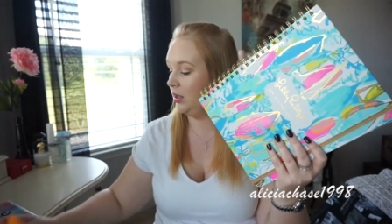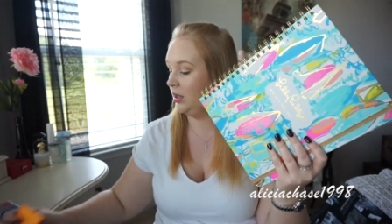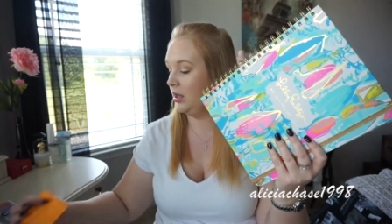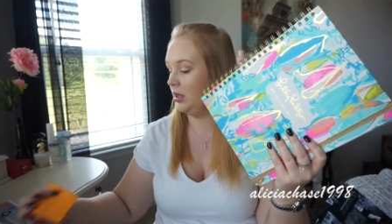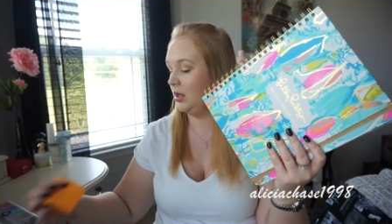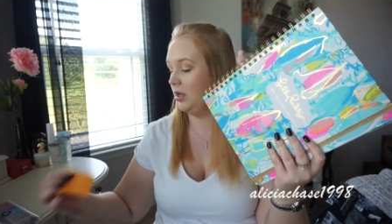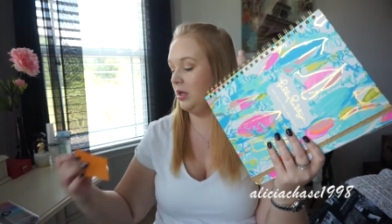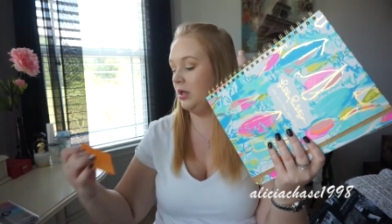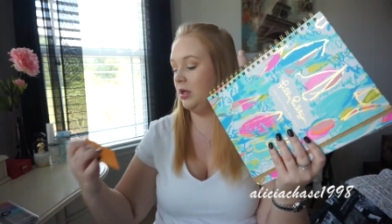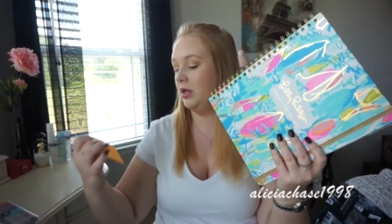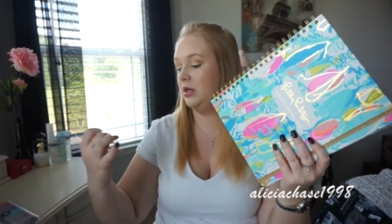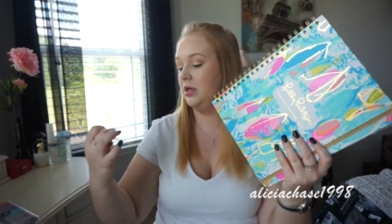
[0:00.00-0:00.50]

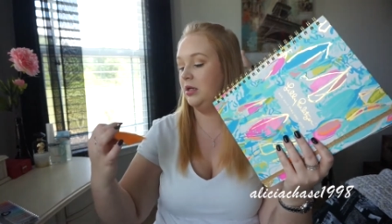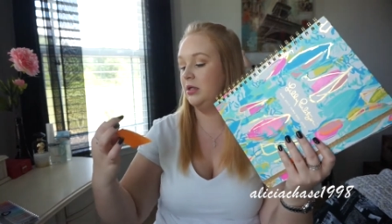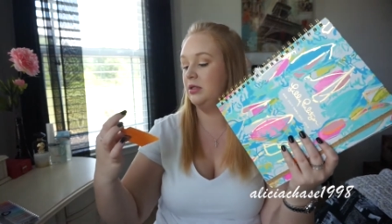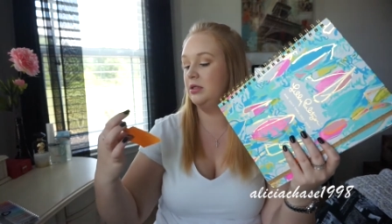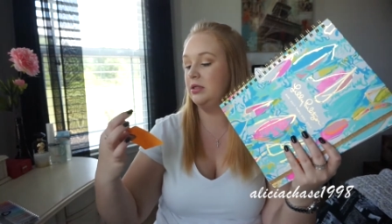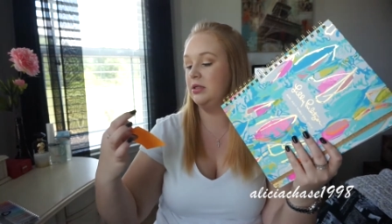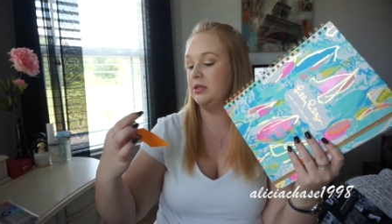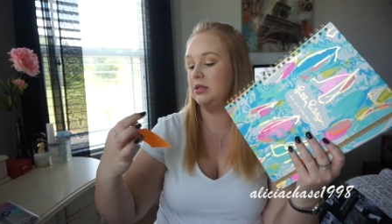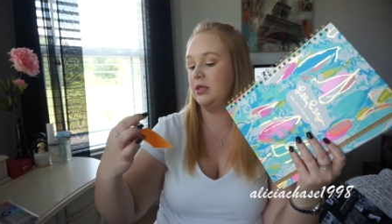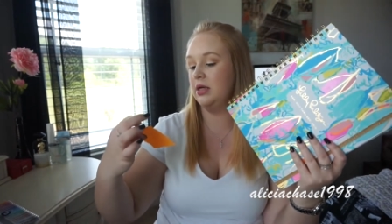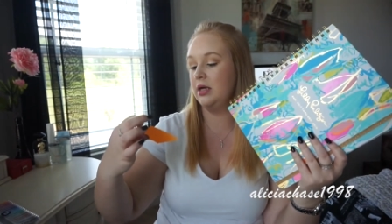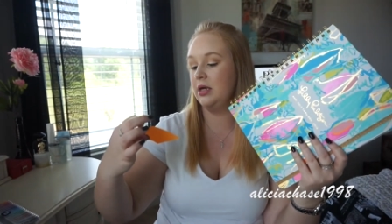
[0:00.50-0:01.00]

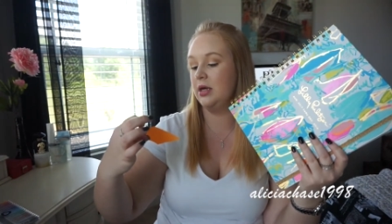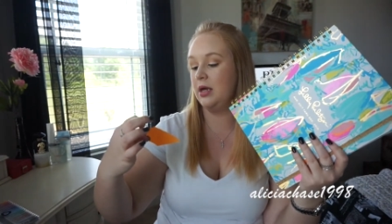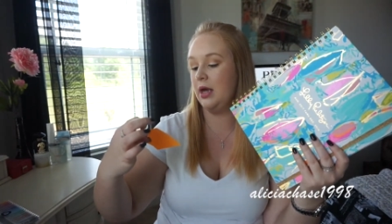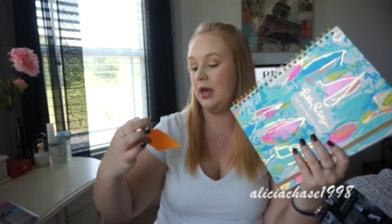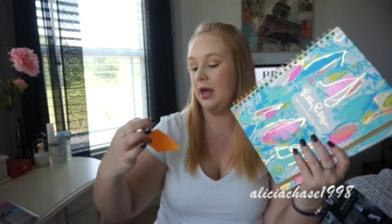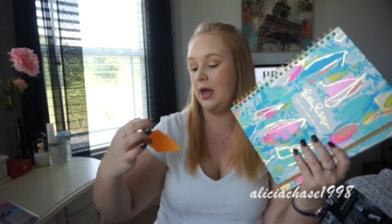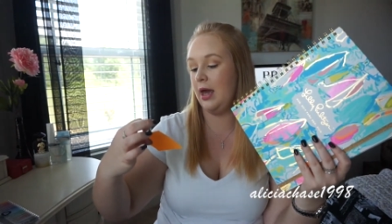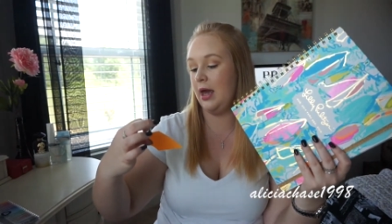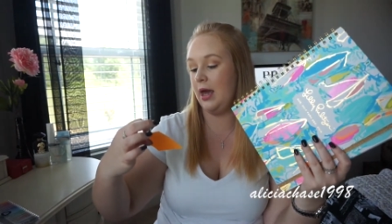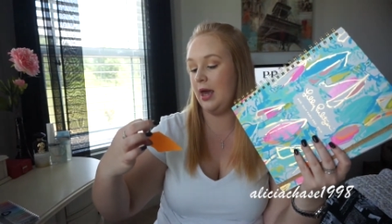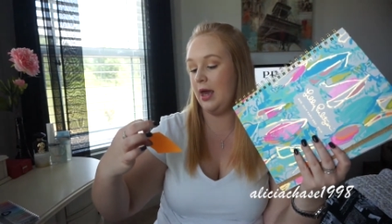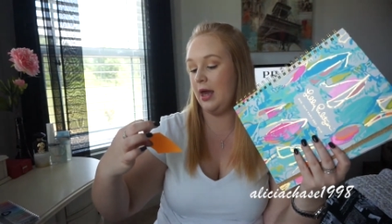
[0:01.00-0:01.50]
is
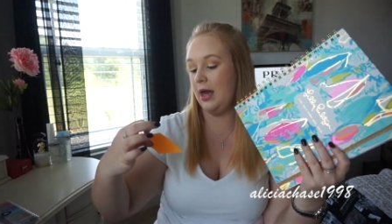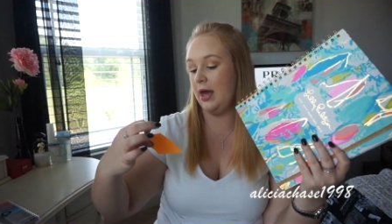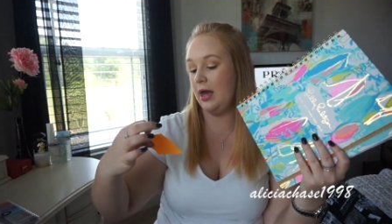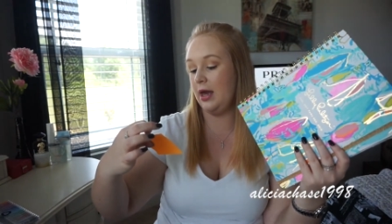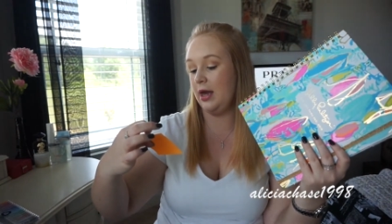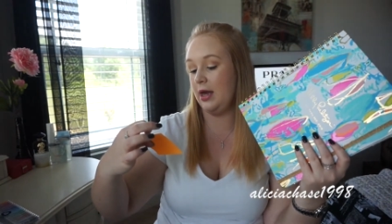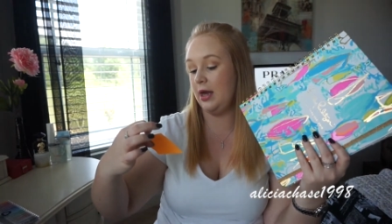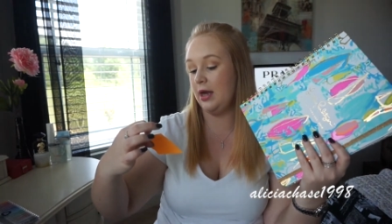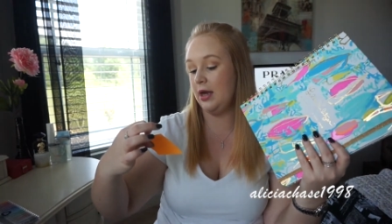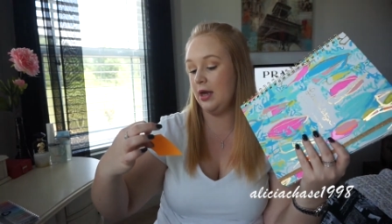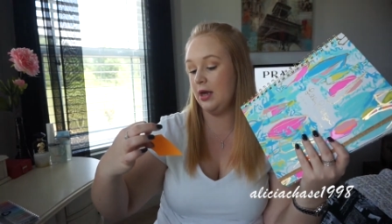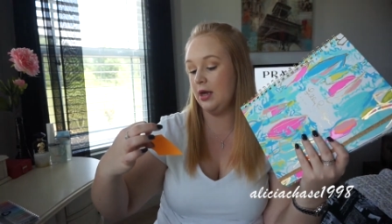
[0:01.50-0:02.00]

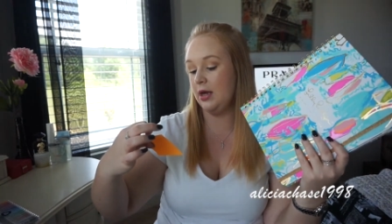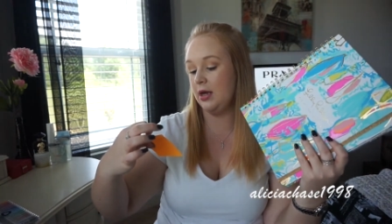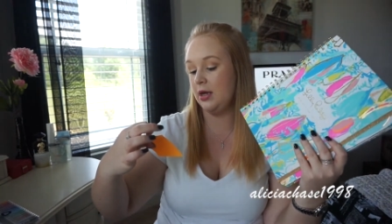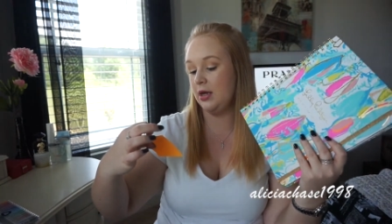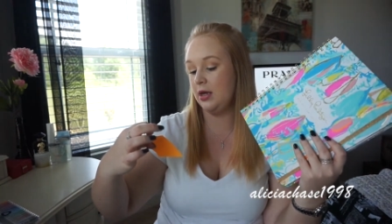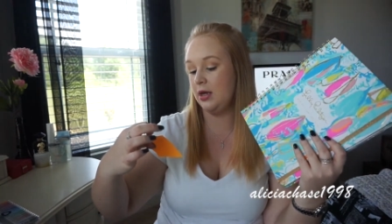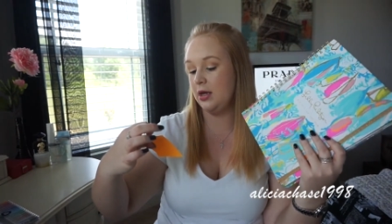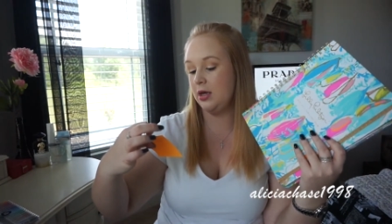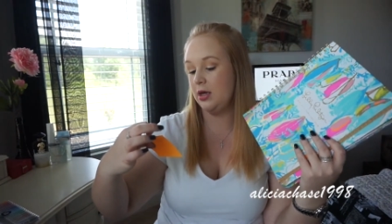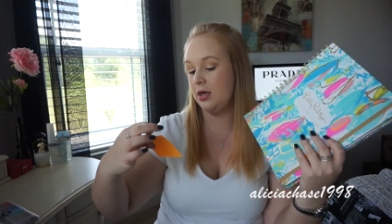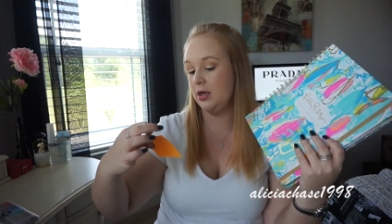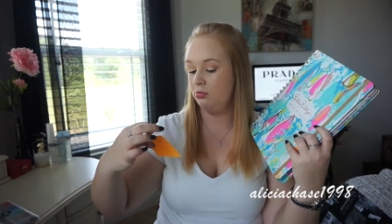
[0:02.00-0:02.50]
a
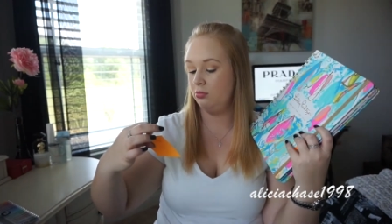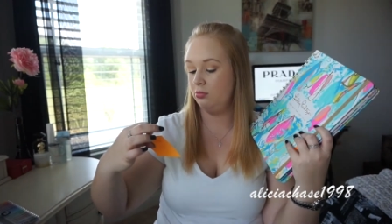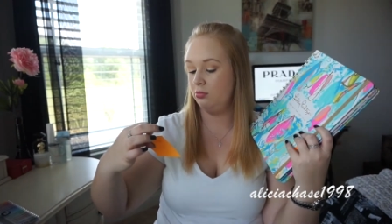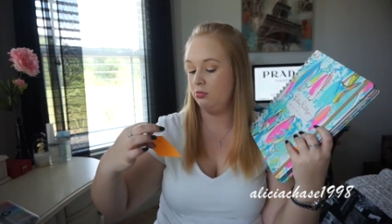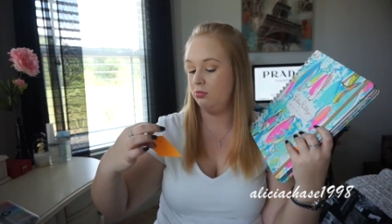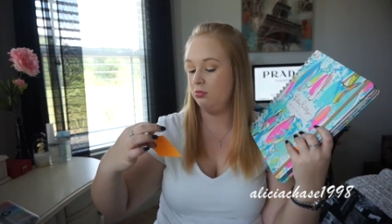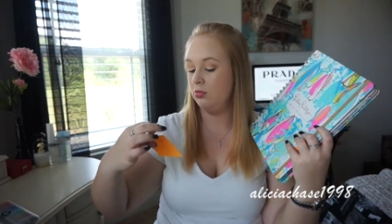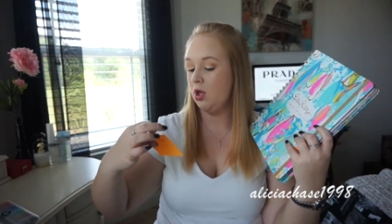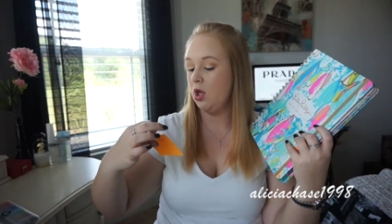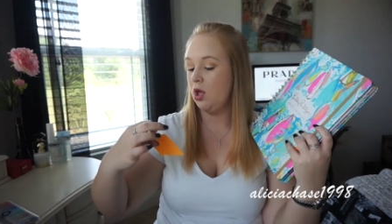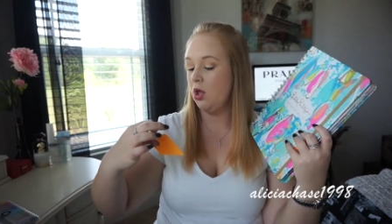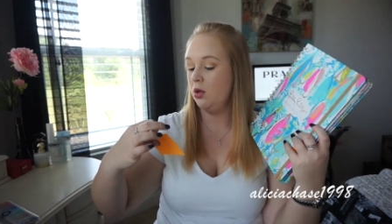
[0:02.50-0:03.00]

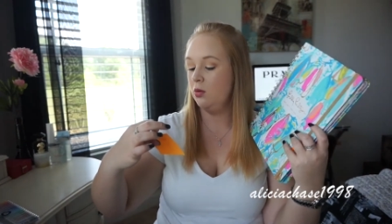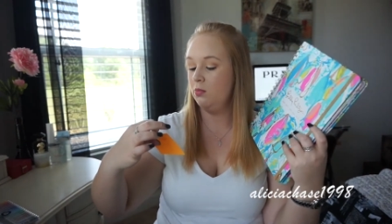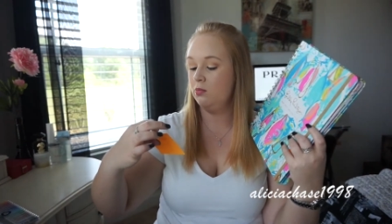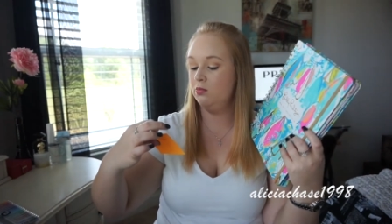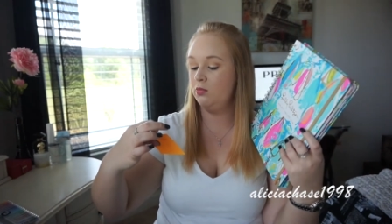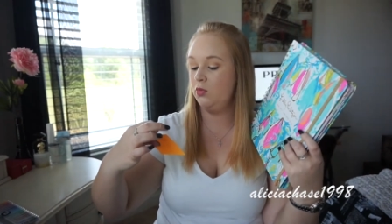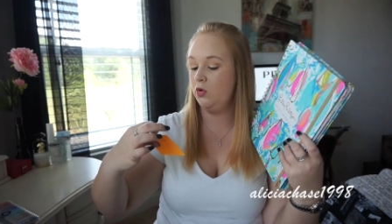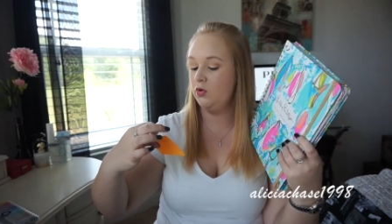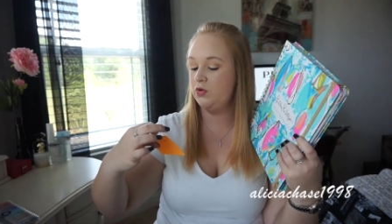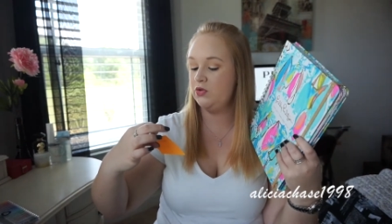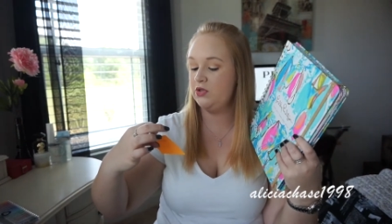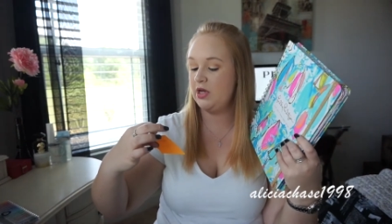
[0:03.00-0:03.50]

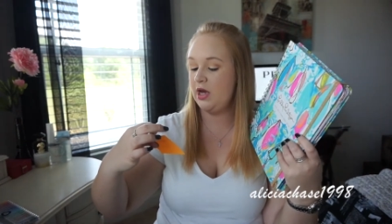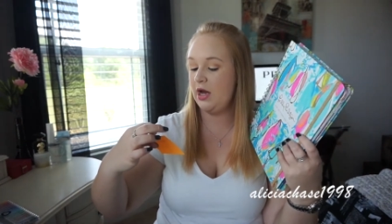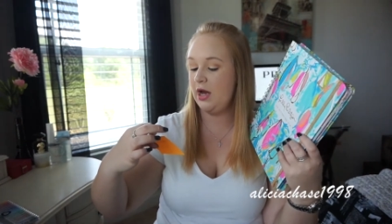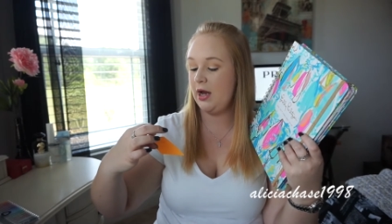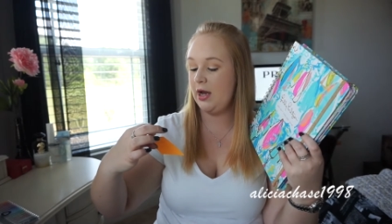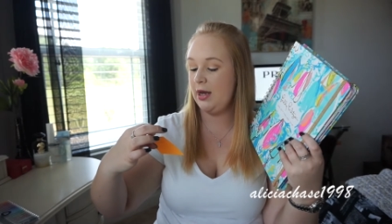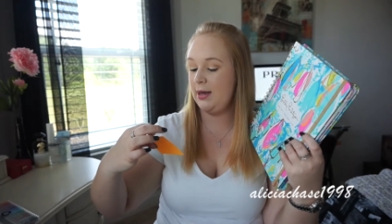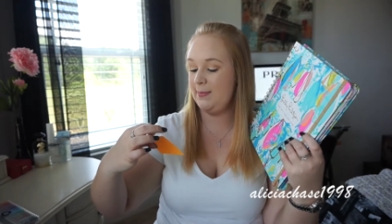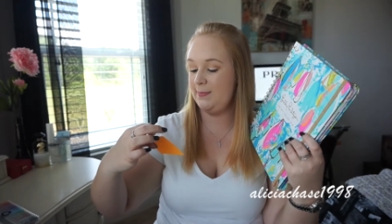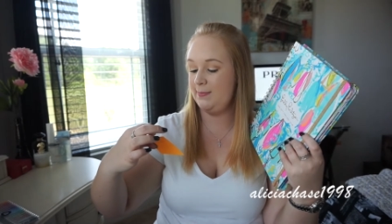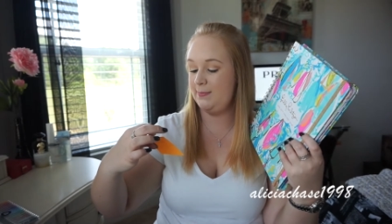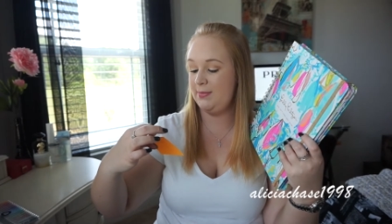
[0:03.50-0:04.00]

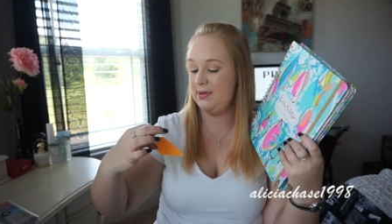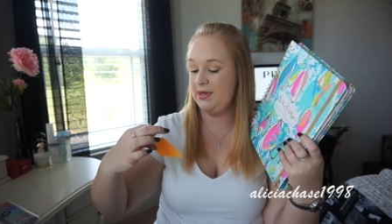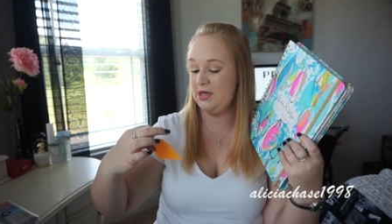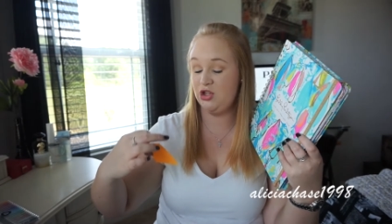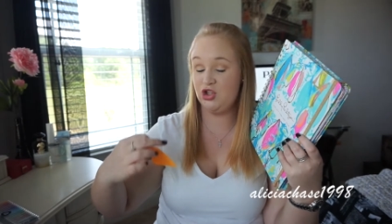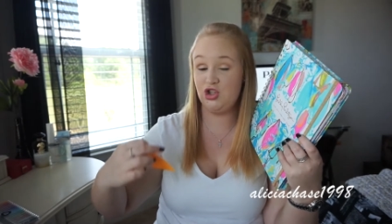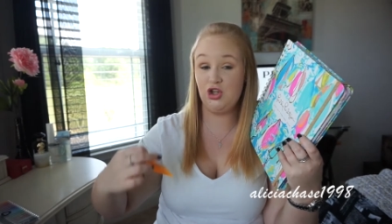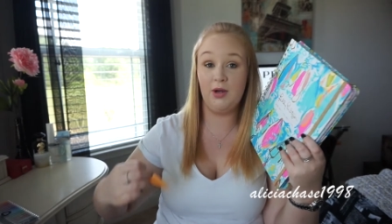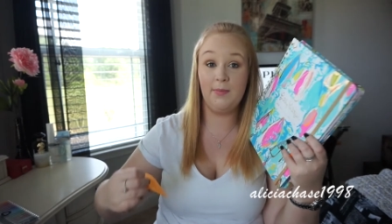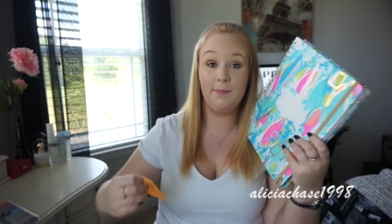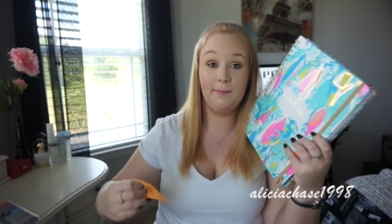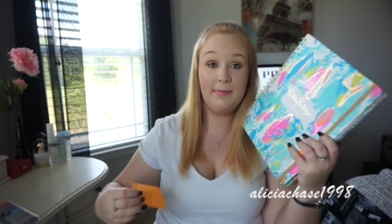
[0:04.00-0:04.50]

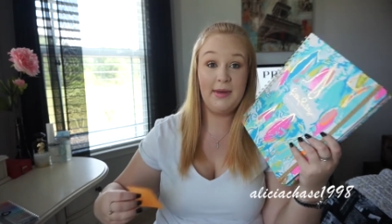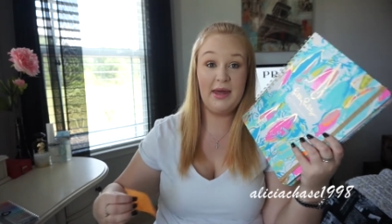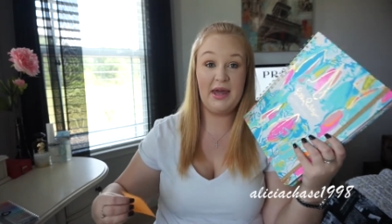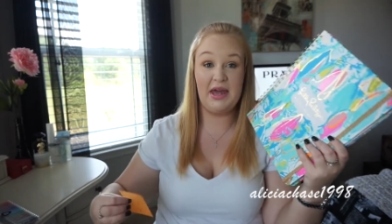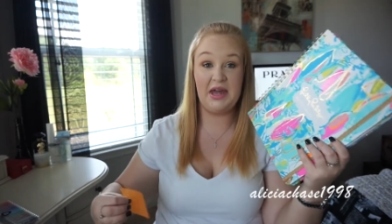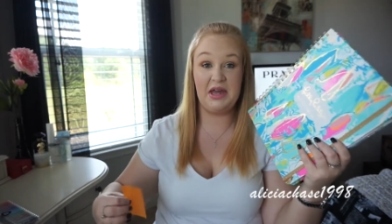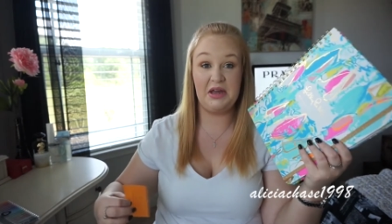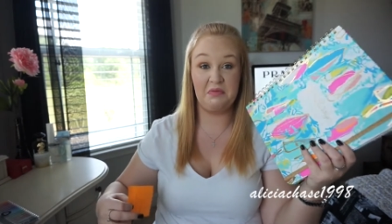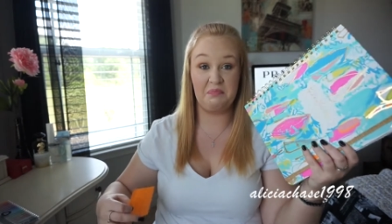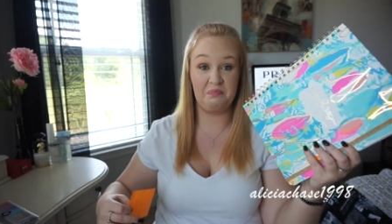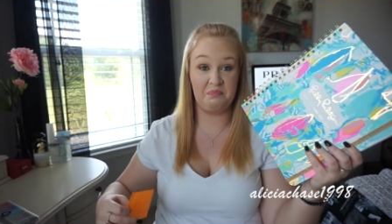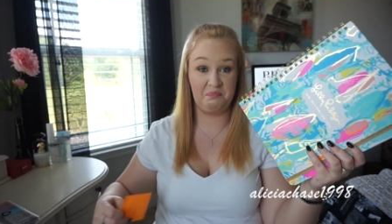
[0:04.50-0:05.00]
multi-beach and
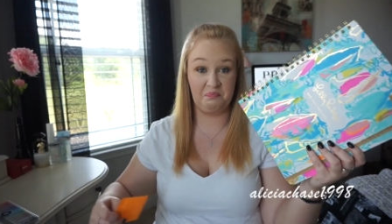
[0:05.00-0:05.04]
bay.